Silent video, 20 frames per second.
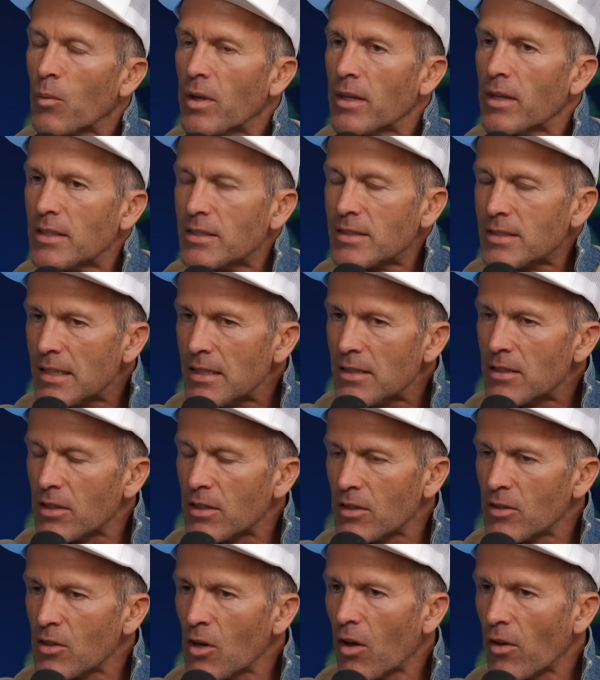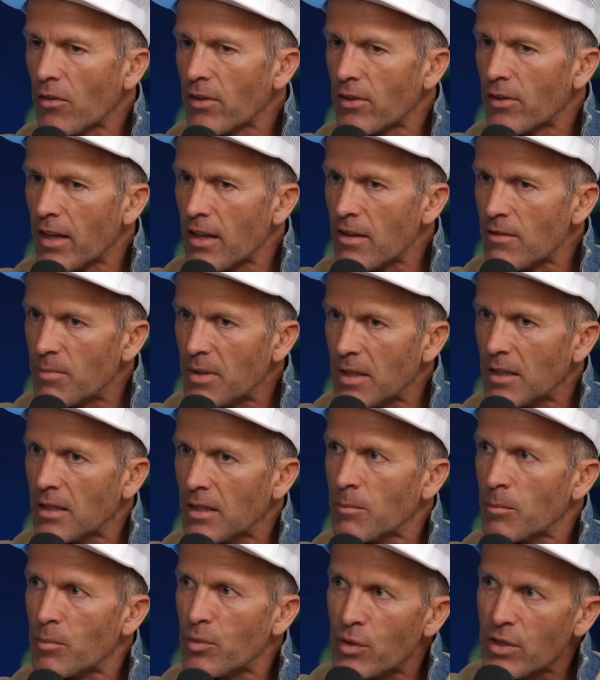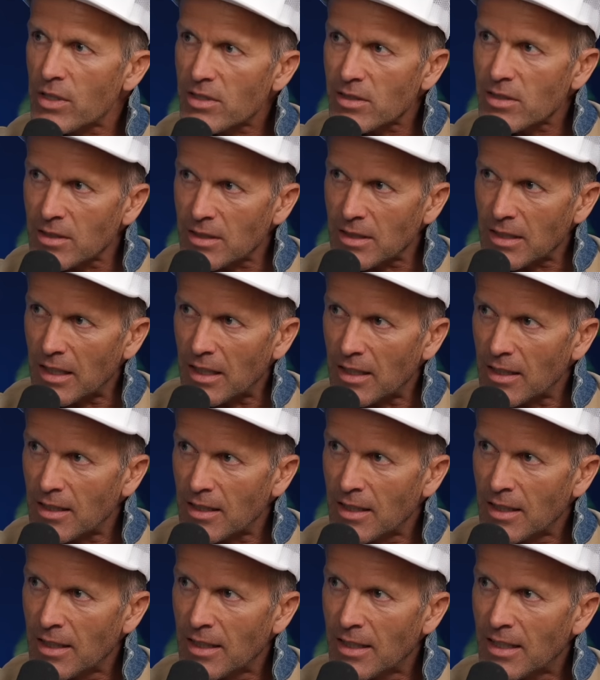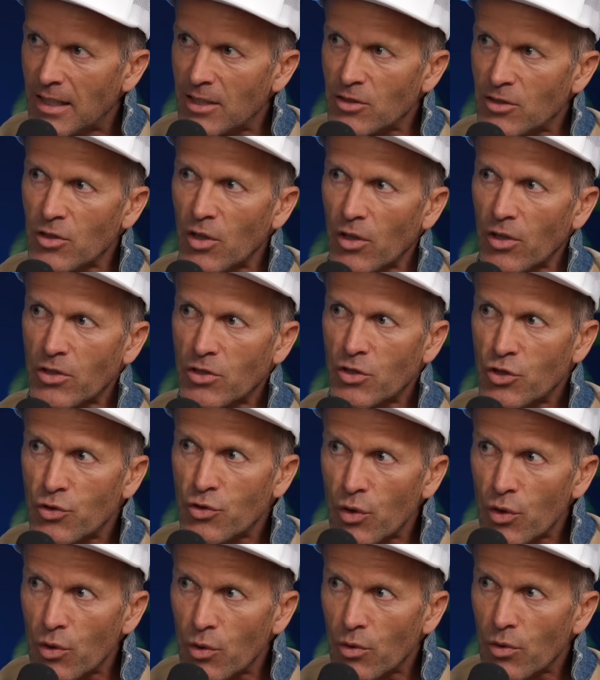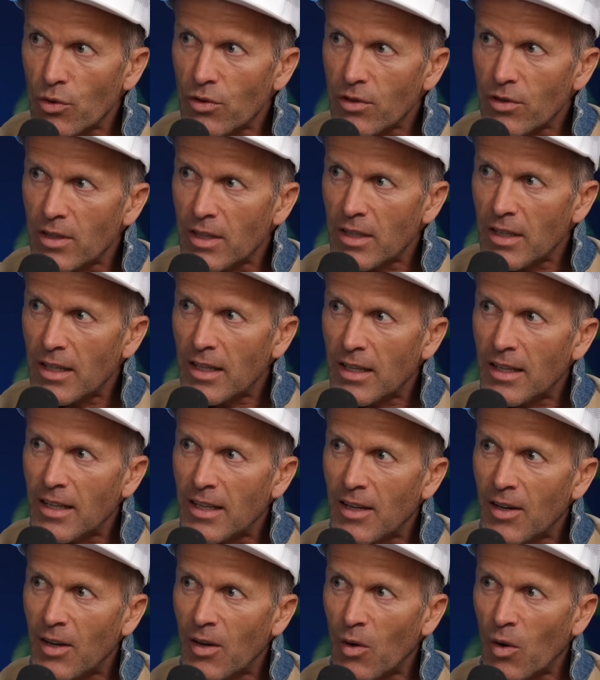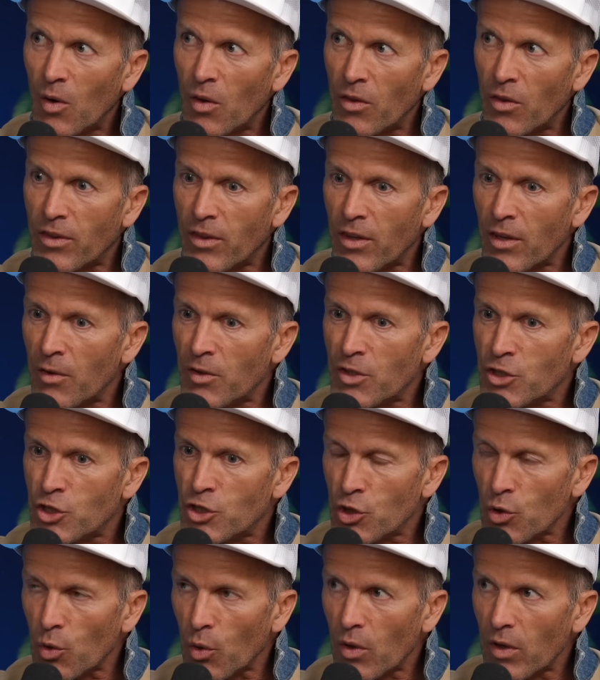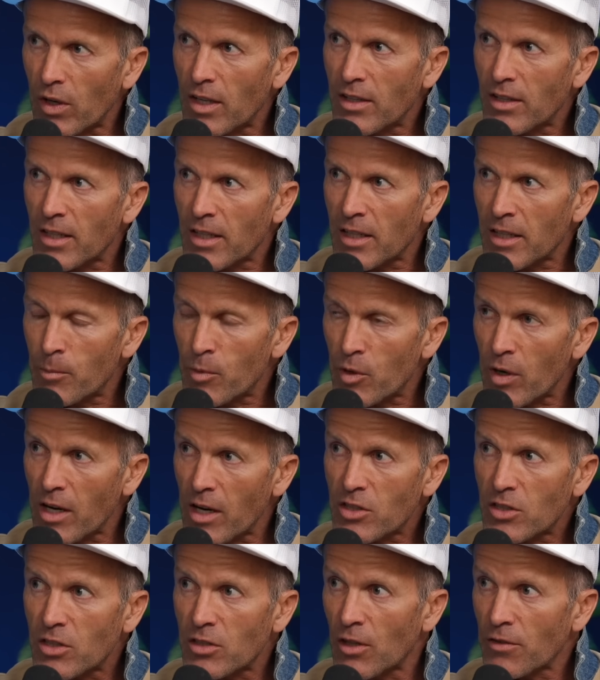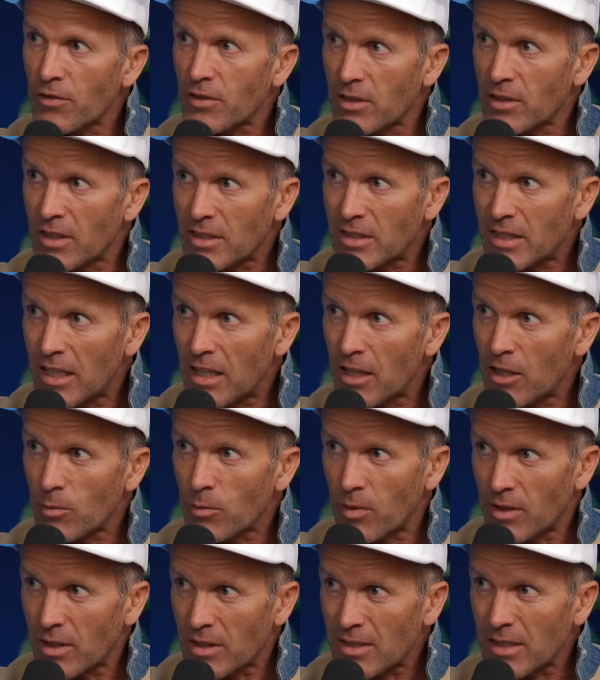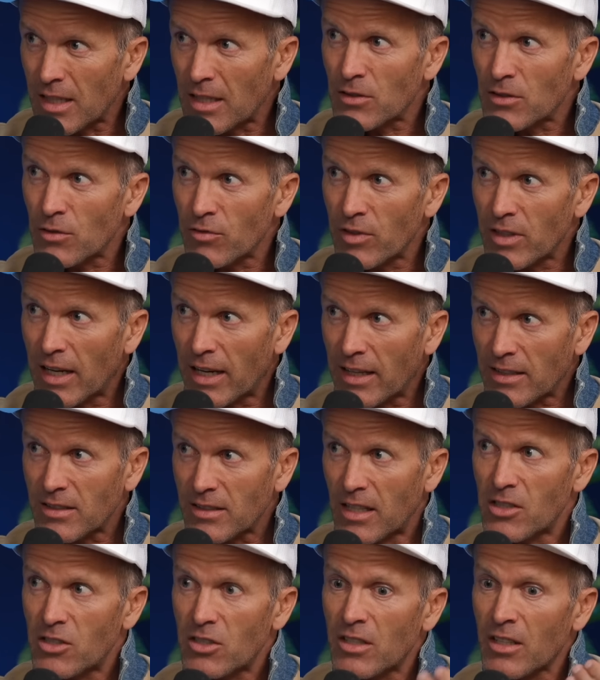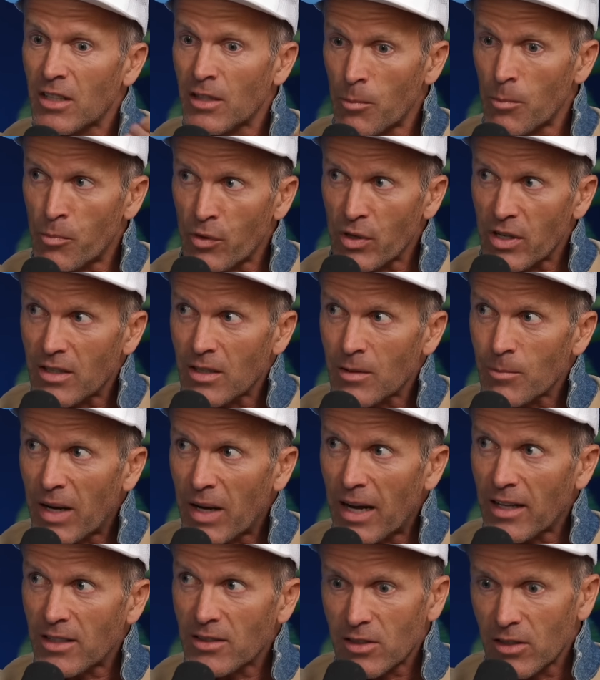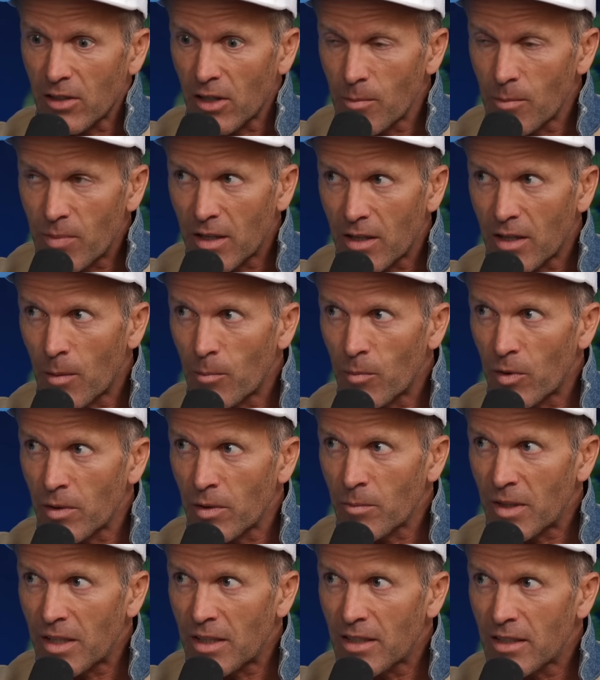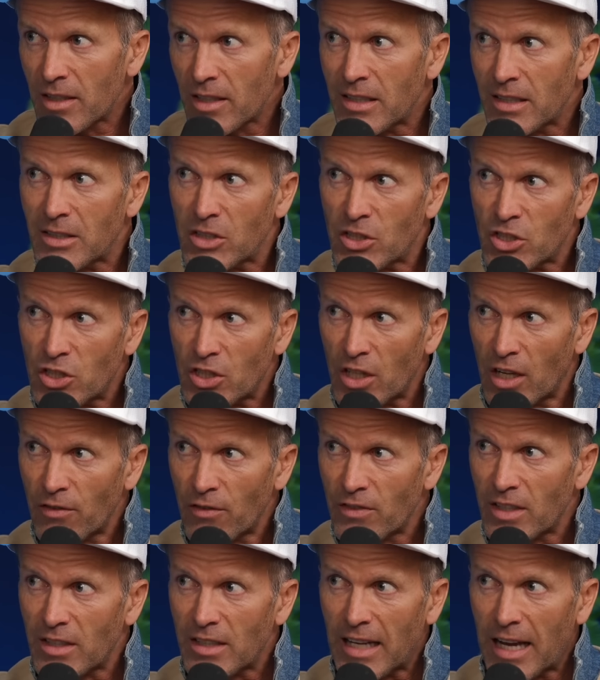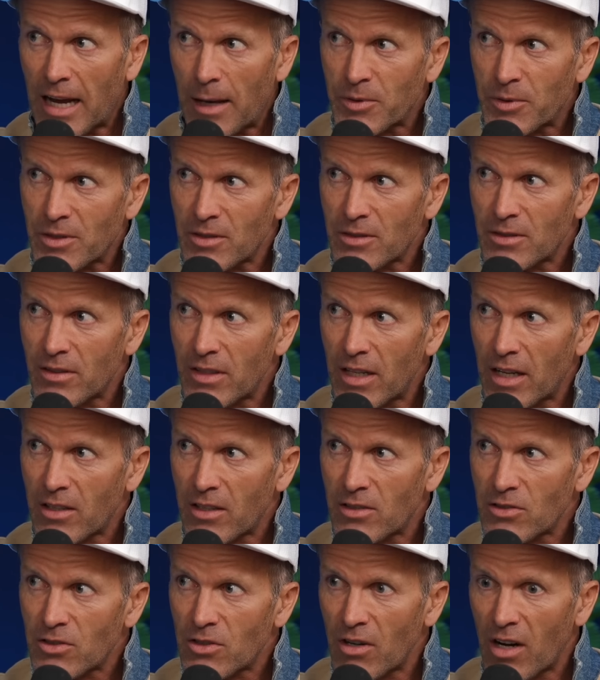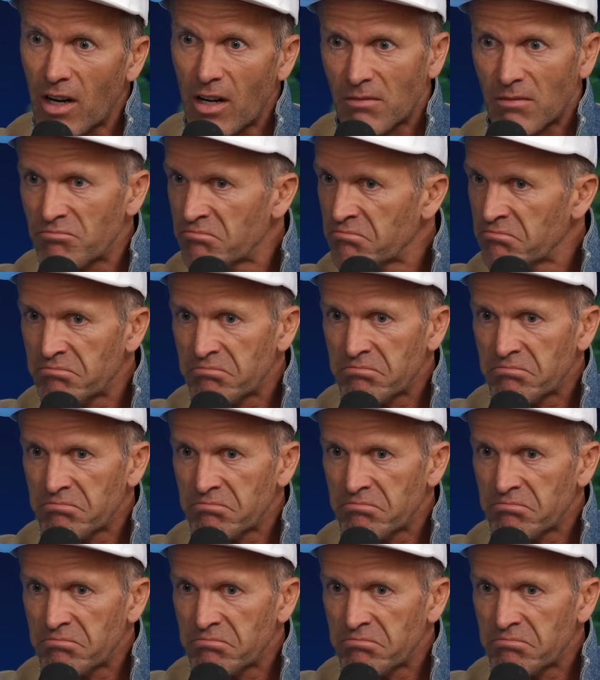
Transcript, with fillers: When they see that the knot that they've been imprisoned in, is not a truth. Mm. The joy, the liberation, often the tears, but the sense of relaxation and the breathing patterns that I pick up on immediately, this shift in the absence of that constraint,